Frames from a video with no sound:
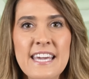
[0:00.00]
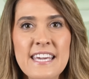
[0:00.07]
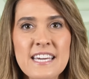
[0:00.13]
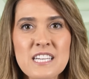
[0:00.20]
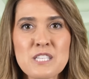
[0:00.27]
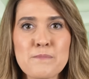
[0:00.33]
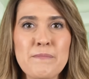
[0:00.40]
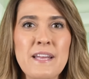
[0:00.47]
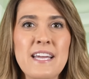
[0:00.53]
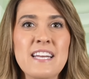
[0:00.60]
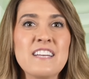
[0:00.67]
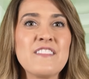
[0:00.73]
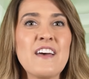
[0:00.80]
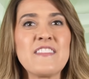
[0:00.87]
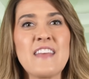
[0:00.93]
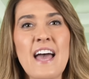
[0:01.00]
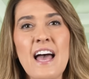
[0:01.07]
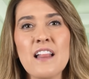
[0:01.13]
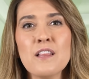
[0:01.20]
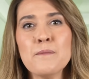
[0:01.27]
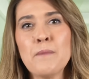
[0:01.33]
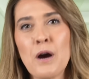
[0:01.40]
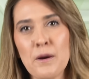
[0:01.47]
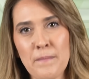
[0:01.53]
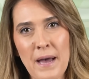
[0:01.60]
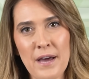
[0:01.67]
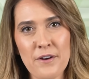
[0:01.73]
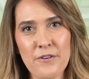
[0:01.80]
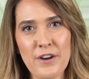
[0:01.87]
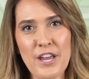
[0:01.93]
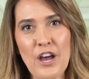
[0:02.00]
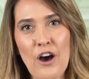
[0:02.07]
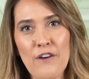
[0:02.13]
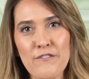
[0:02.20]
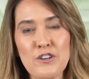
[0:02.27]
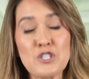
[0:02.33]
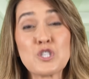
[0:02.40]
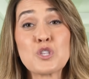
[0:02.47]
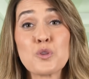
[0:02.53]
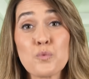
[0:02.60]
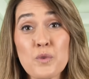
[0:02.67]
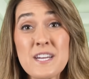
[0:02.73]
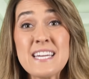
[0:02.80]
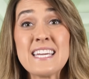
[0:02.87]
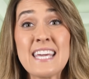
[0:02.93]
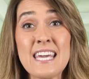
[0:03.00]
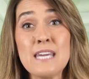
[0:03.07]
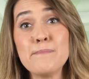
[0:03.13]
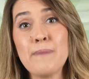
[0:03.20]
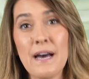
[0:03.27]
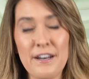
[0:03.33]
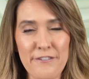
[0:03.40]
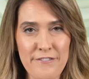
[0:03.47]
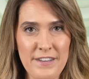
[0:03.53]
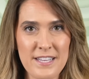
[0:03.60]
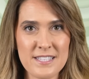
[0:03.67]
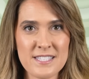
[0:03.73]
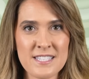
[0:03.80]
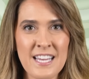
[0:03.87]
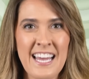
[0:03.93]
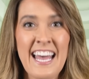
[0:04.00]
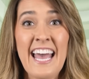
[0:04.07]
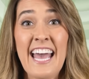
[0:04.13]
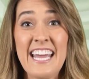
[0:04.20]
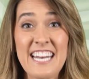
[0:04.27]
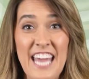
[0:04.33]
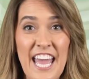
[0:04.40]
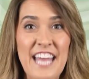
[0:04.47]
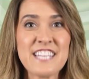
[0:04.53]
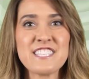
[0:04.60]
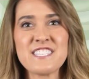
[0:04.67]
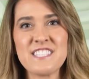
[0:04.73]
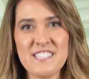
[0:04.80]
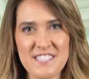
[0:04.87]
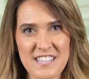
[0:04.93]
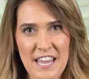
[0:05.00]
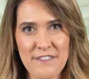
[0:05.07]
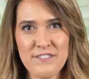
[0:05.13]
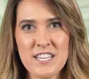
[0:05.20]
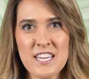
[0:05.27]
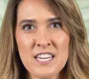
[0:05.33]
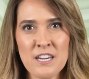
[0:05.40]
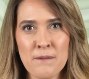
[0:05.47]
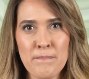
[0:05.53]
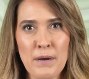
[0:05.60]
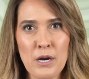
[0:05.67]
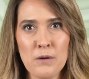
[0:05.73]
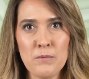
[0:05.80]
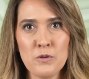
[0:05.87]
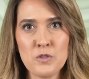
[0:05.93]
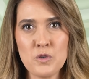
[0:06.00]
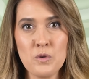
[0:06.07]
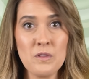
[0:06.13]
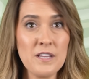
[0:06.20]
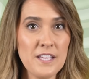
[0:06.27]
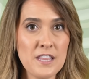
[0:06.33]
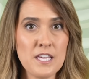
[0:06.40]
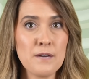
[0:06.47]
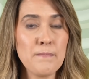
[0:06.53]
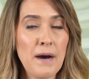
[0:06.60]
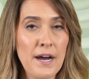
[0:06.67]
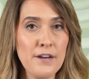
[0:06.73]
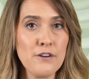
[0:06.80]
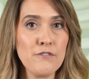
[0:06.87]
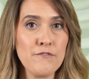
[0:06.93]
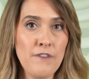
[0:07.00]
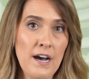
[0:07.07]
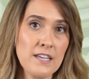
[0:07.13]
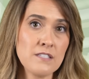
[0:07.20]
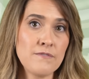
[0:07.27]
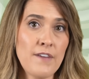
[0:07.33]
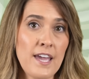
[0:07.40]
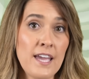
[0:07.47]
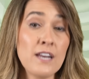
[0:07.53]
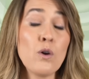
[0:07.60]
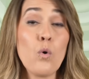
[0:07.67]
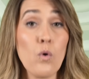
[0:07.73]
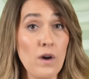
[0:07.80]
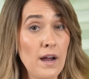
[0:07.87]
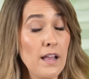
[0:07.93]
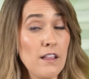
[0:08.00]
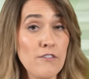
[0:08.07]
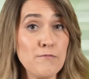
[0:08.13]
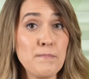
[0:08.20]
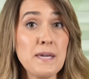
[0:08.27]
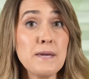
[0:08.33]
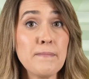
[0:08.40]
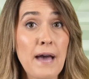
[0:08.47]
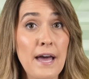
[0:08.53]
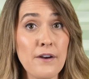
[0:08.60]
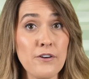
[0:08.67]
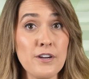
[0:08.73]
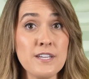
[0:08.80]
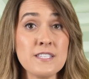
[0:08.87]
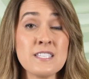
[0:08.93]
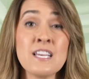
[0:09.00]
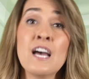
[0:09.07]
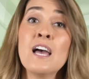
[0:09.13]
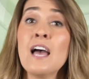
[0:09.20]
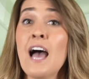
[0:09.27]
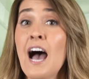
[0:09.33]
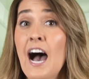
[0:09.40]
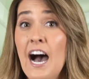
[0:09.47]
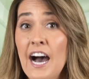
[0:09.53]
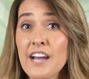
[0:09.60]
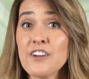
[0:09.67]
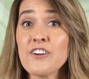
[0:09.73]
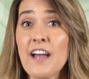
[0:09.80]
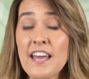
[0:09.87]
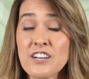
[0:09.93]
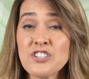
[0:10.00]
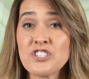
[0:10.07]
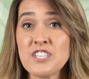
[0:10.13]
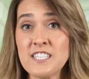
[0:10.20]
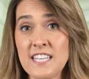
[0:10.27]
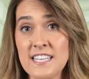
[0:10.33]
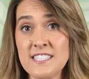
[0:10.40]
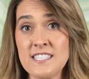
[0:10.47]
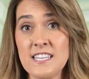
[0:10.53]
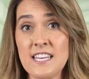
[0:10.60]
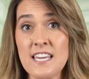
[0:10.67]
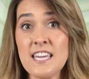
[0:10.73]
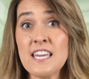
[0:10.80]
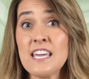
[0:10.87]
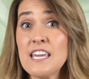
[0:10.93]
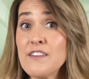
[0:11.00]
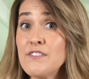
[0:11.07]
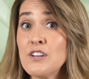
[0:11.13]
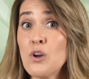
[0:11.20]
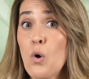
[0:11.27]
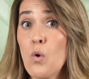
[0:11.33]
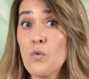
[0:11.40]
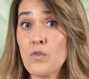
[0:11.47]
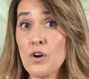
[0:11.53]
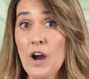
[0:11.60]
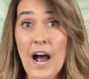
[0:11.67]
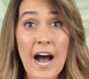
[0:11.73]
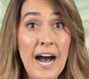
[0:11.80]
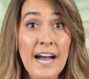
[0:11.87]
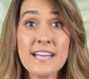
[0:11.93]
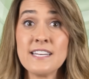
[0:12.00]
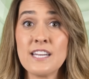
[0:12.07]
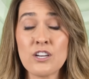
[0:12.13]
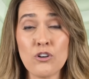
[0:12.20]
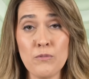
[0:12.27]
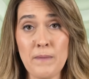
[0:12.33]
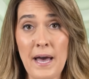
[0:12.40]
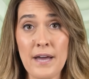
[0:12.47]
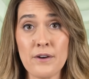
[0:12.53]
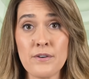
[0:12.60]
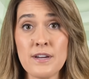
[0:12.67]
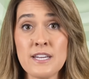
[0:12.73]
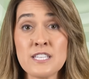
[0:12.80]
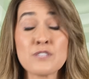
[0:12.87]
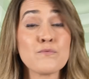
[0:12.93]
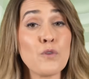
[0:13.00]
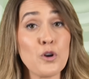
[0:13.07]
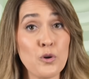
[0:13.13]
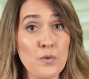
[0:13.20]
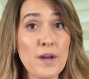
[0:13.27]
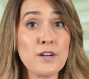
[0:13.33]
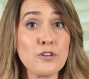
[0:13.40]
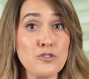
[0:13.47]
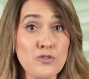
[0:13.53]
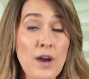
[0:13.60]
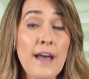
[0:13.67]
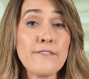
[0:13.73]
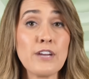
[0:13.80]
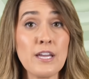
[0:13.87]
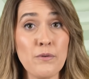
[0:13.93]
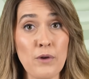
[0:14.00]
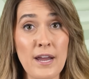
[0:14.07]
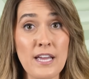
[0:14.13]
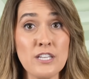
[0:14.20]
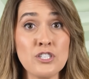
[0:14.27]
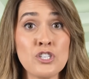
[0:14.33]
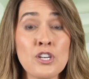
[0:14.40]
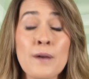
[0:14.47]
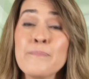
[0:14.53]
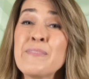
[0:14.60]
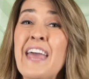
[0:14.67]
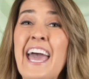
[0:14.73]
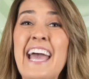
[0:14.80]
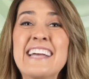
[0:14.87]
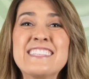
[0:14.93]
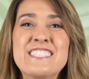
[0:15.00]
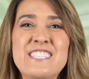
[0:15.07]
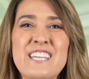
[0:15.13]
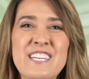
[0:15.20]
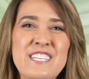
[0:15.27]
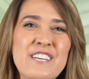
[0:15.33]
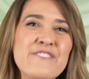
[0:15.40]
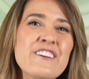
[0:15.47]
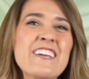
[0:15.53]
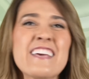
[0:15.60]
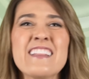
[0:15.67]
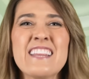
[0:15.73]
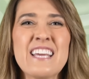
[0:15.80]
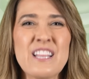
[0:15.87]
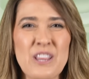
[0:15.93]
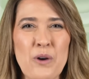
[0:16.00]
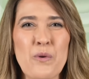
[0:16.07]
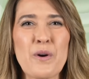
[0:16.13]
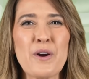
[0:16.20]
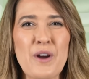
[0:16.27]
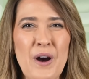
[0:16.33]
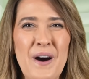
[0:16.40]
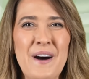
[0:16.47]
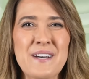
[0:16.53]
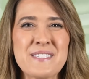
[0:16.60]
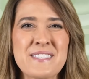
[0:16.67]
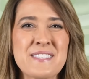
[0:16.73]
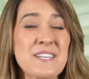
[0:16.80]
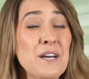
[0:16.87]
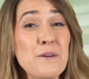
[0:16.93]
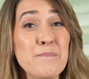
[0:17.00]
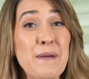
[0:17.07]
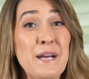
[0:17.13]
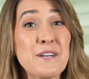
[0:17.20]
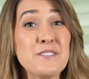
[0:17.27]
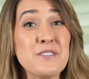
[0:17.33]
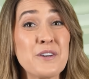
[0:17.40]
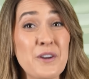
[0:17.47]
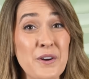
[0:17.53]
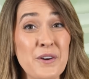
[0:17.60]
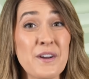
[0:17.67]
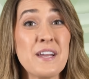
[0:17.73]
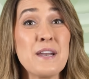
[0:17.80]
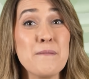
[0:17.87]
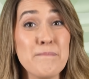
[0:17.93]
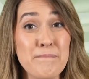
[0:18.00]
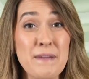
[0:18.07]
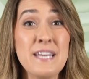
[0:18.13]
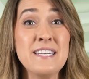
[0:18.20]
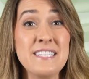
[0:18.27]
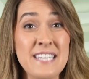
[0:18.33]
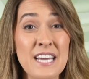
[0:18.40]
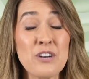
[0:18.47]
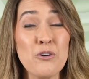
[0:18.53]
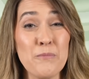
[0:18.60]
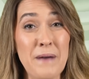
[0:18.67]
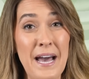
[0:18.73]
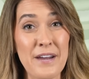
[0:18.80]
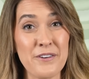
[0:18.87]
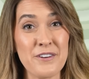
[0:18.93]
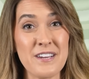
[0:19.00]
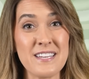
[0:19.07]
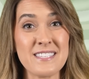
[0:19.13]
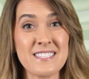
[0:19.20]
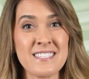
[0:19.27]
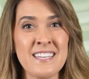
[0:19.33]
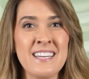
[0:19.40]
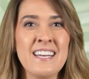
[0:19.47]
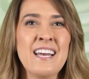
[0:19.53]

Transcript: He explained that the LMR battery offers three key benefits: enhanced safety comparable to lithium iron phosphate, or LFP, batteries, higher energy density even over high nickel batteries for greater driving range, and significantly lower costs compared to current mid-nickel batteries.